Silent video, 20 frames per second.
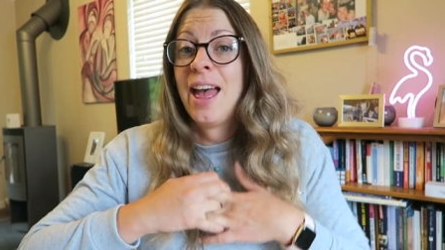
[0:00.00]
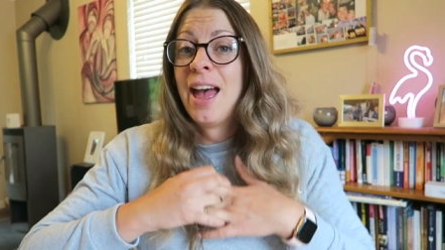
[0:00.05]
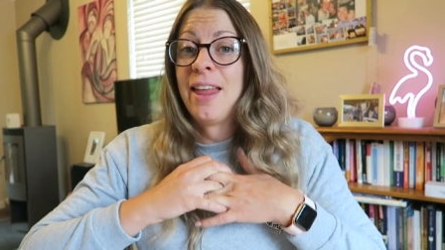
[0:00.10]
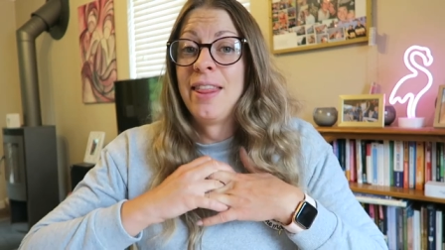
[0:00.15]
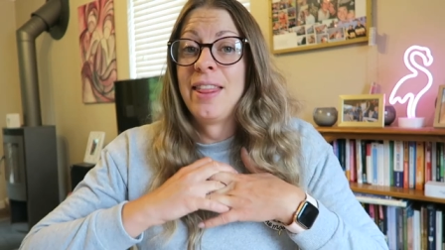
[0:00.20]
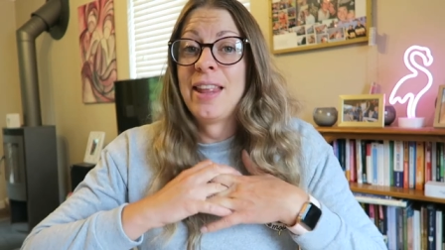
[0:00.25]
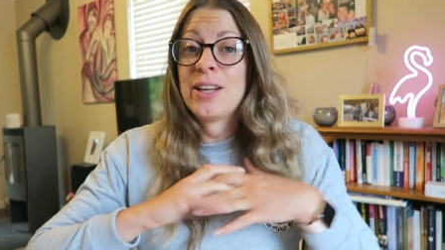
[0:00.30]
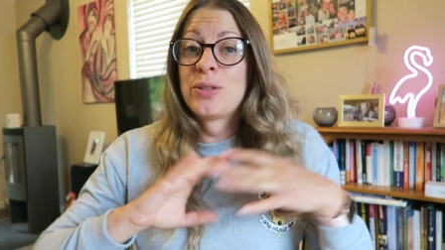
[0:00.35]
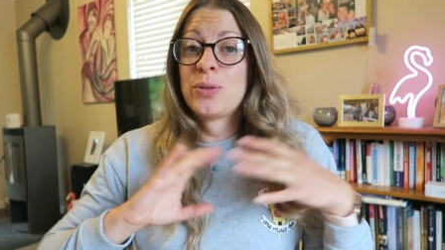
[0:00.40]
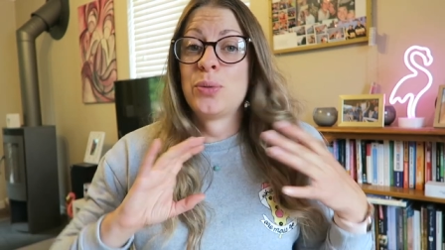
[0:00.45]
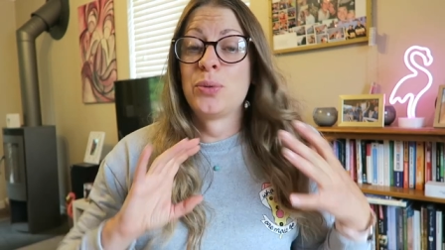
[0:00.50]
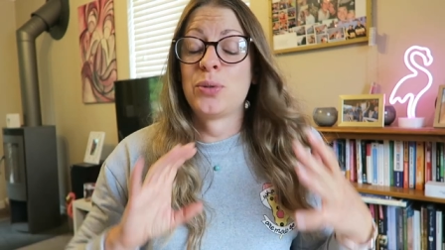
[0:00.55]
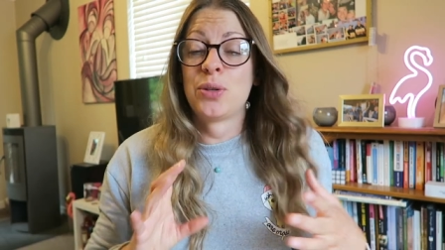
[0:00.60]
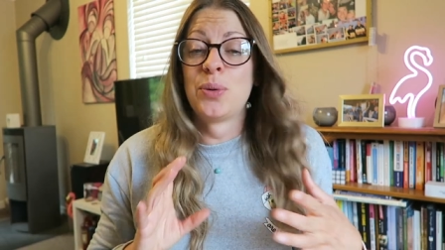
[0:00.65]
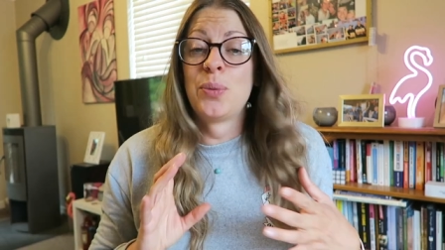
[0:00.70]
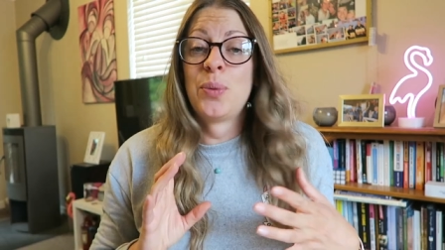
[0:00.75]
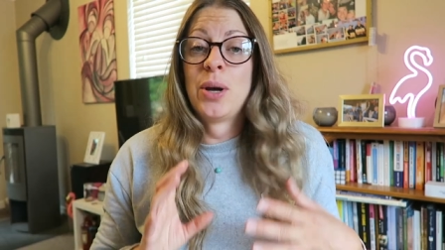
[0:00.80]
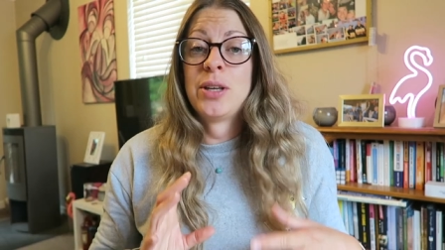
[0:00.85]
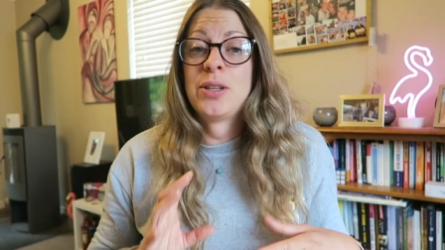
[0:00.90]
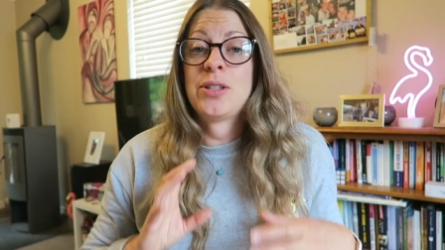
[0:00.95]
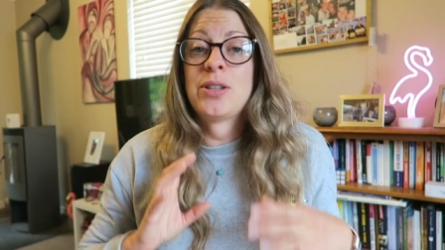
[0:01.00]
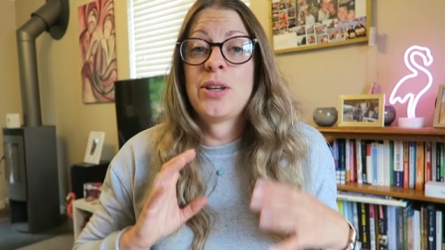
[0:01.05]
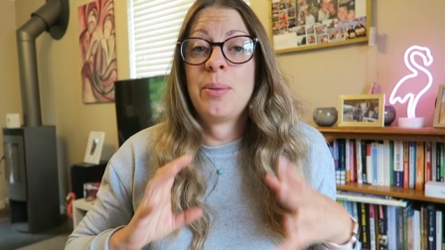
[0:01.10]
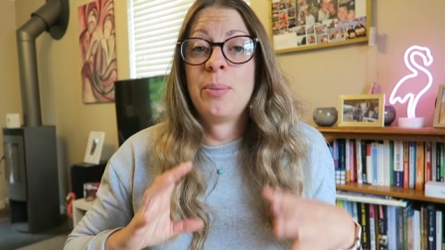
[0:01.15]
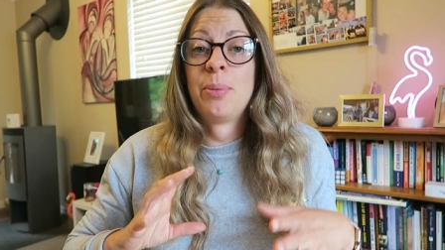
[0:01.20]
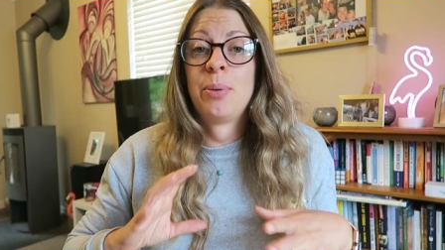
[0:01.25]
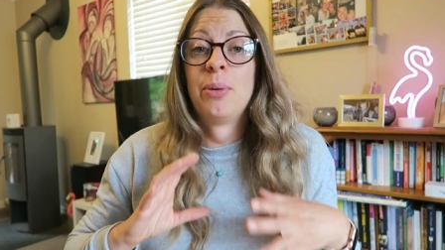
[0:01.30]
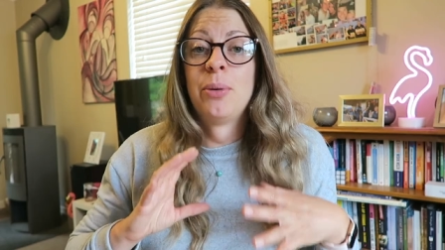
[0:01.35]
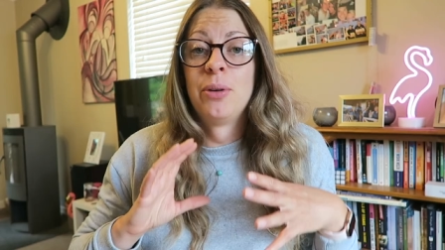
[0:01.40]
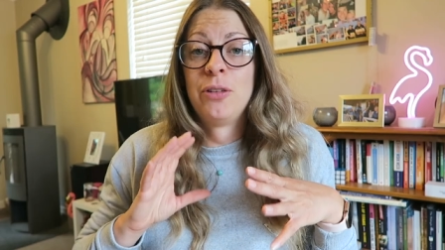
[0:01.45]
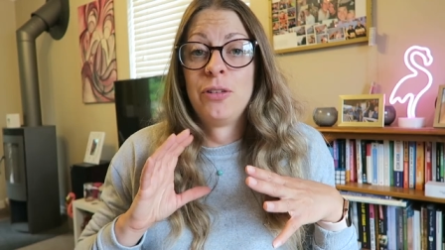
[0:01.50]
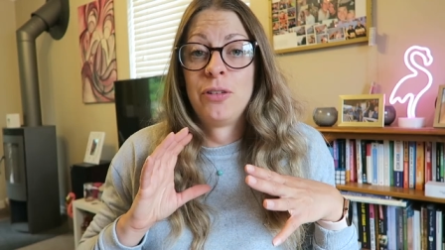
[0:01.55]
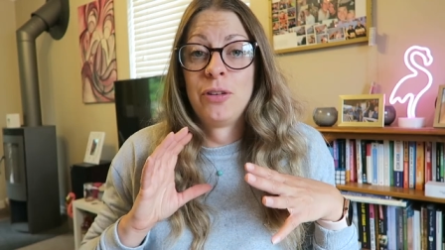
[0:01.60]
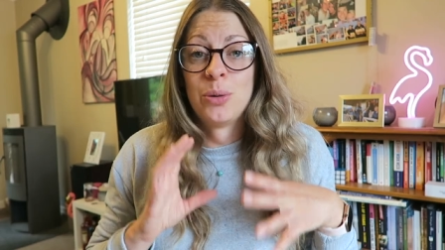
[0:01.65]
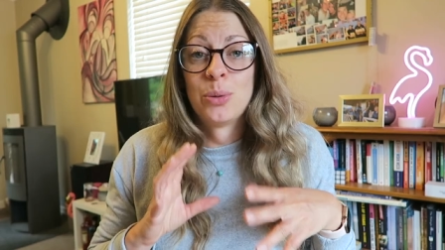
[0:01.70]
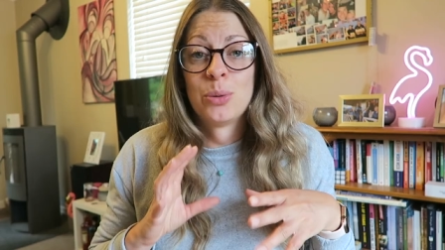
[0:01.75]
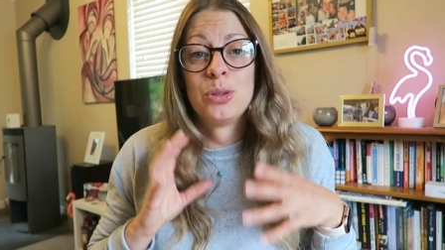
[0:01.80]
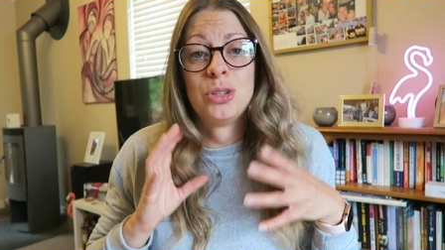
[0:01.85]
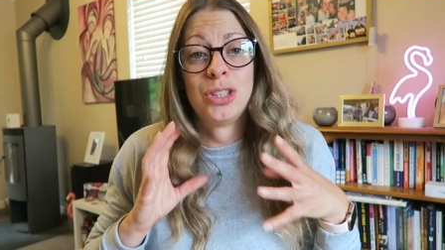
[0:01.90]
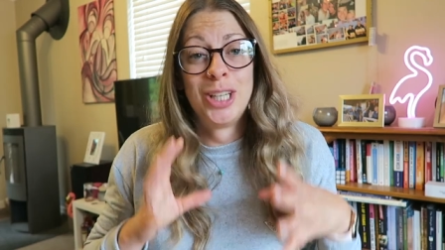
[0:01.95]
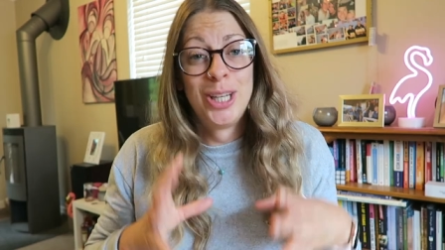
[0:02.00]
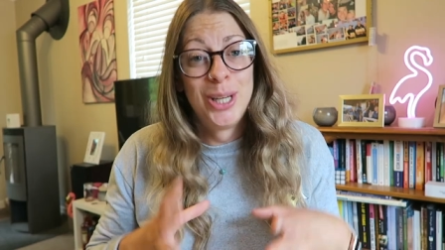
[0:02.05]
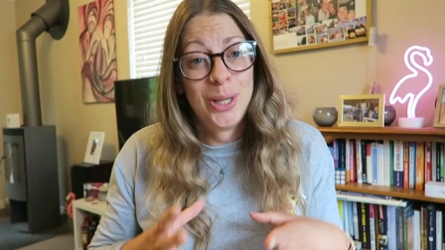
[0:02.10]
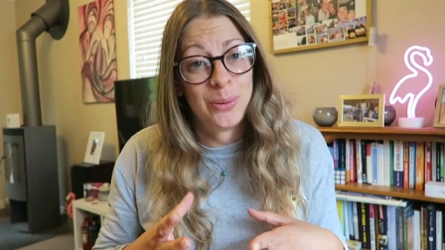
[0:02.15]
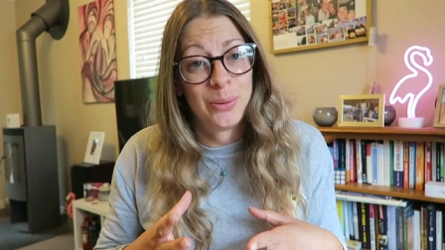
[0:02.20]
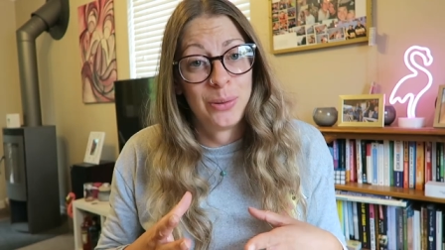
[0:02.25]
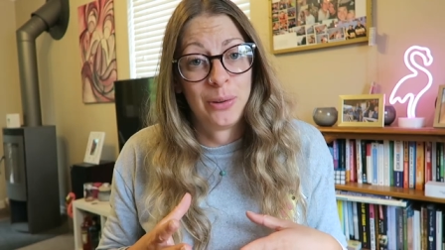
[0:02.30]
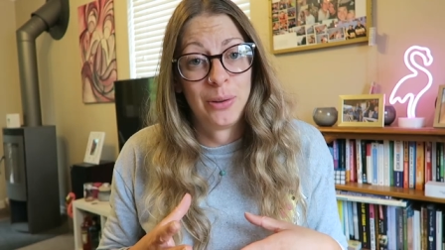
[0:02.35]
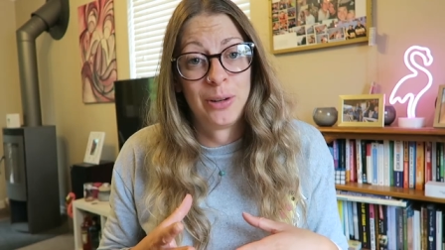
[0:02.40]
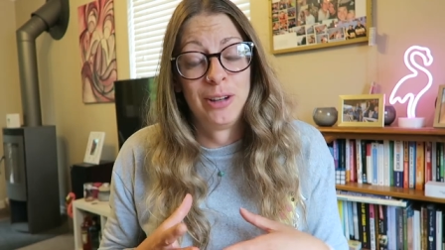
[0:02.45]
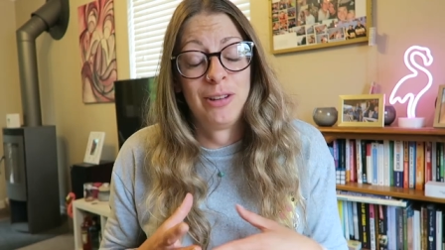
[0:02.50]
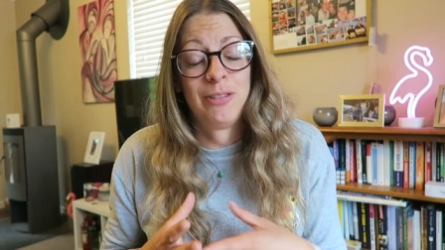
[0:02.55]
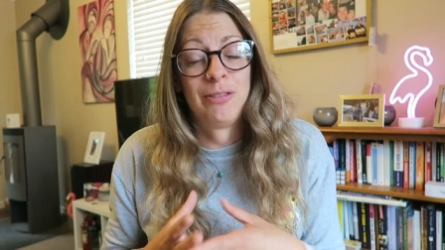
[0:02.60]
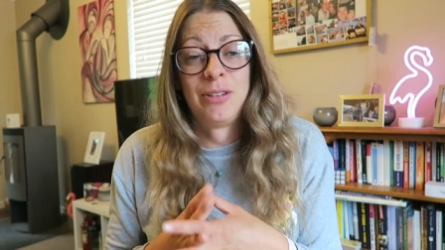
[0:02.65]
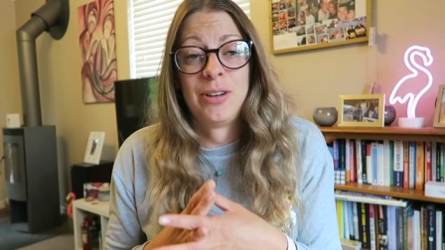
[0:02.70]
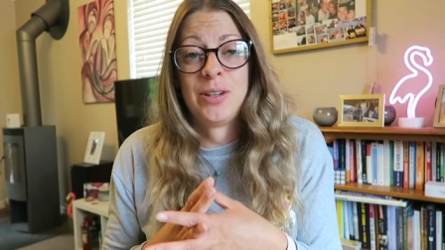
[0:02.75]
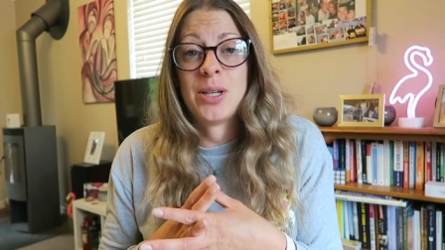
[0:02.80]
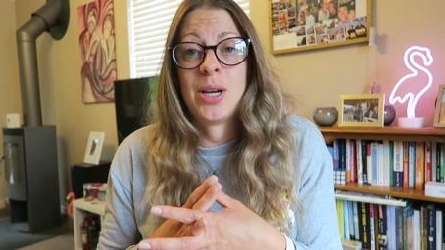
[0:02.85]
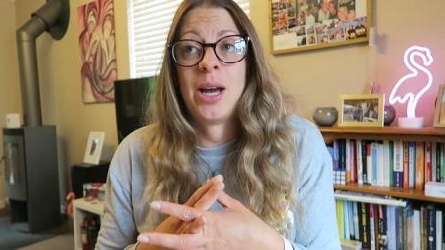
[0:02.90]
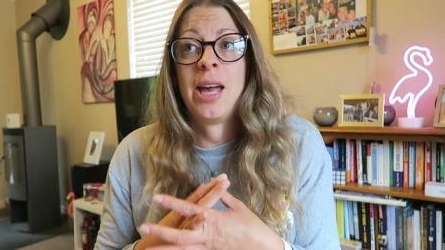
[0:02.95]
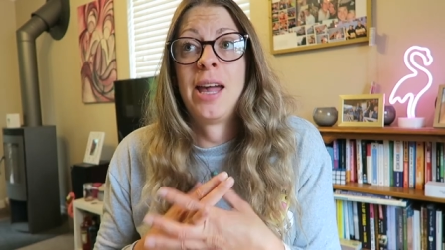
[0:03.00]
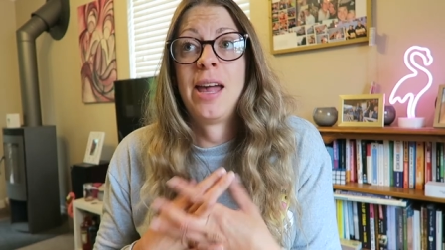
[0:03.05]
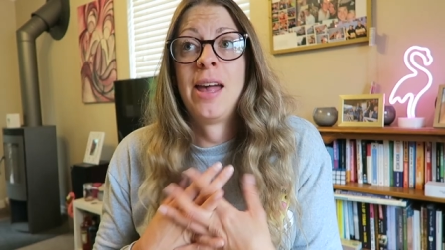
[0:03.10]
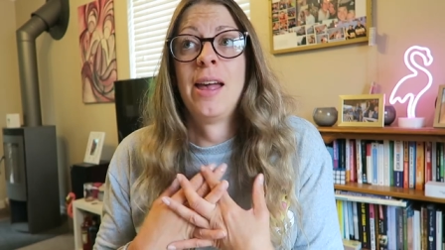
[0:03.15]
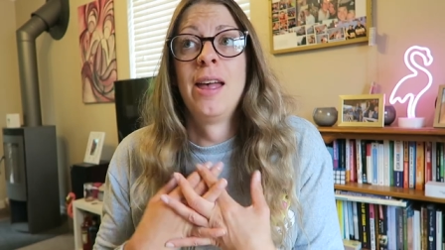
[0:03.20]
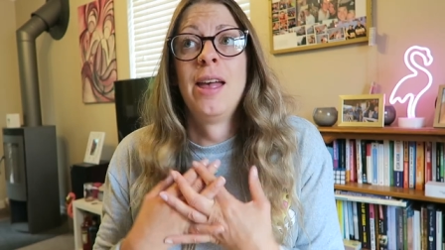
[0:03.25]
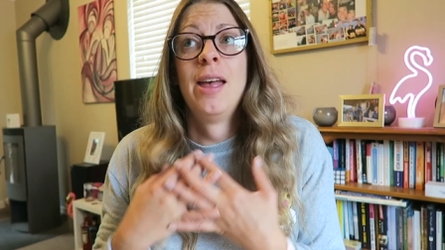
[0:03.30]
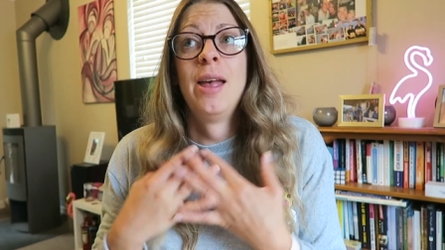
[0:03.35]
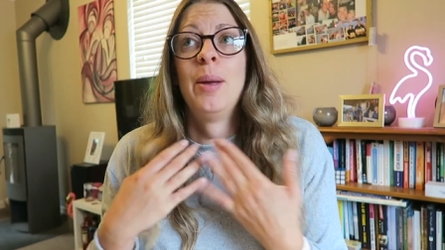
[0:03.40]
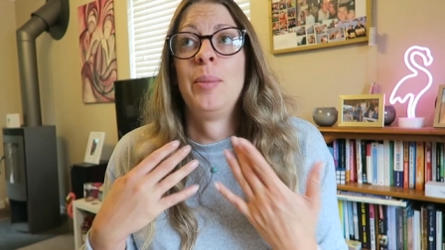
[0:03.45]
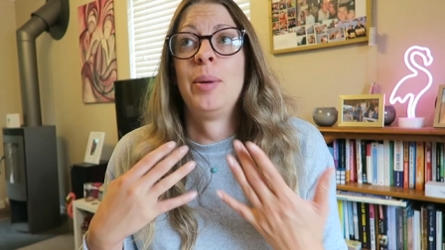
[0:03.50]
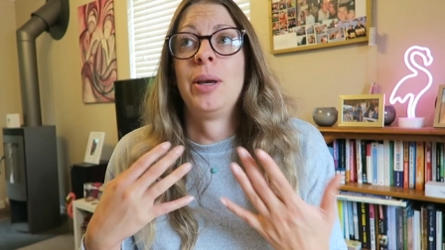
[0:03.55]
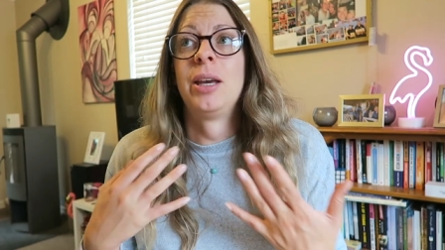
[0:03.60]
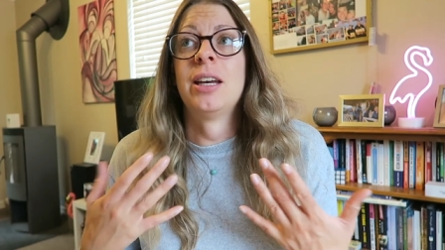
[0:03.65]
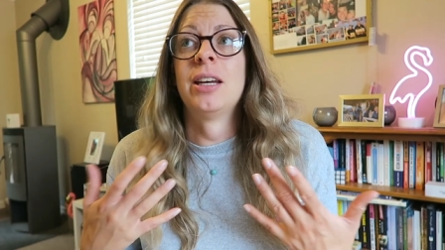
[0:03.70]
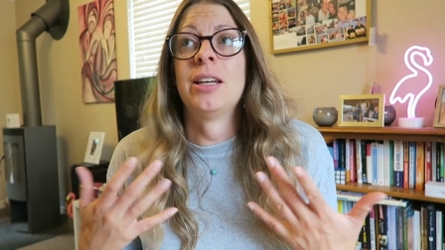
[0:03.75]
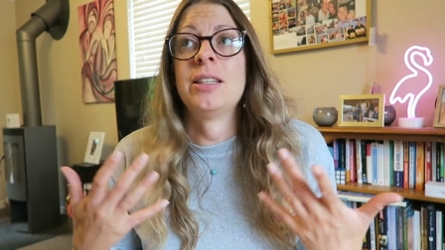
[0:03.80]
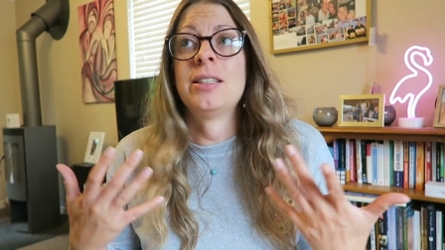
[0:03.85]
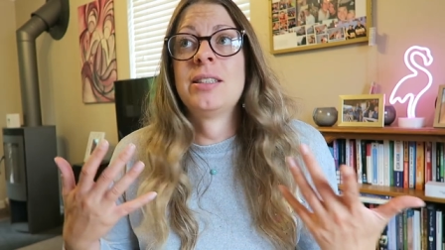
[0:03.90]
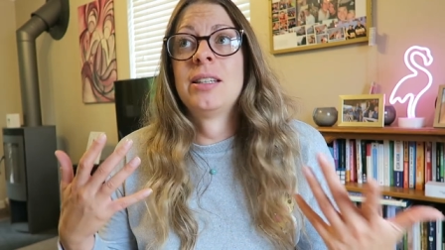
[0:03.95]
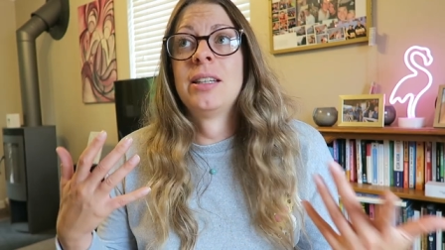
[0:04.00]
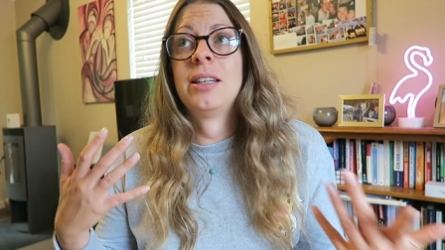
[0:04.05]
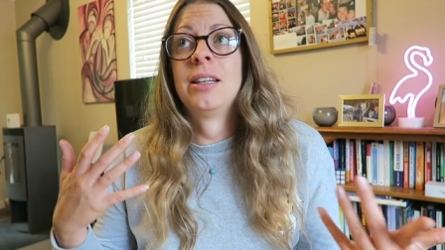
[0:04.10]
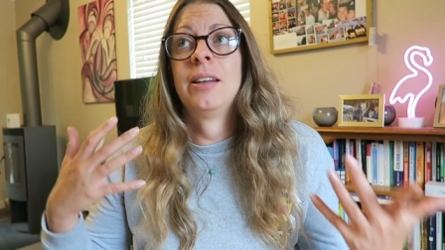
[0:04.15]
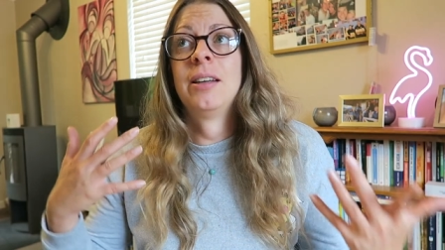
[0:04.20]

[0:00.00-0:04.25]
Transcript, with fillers: And that's also why it's so important to not cheat on your gluten-free diet because